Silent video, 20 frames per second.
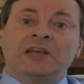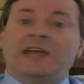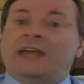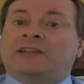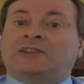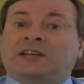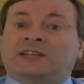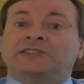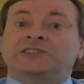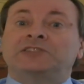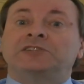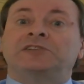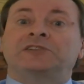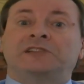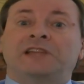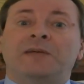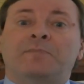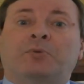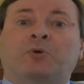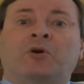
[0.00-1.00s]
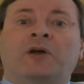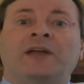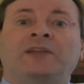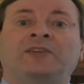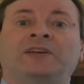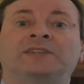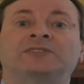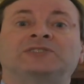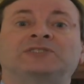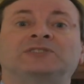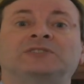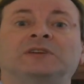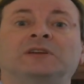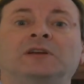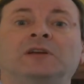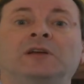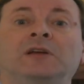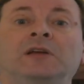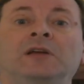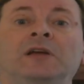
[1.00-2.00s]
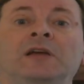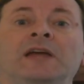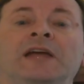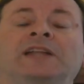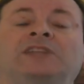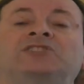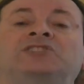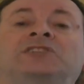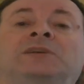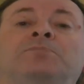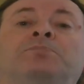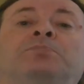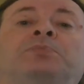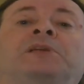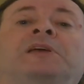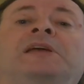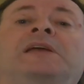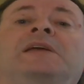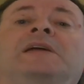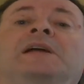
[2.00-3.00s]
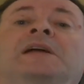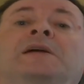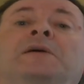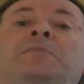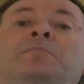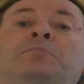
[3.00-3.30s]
It doesn't liberate us, it simply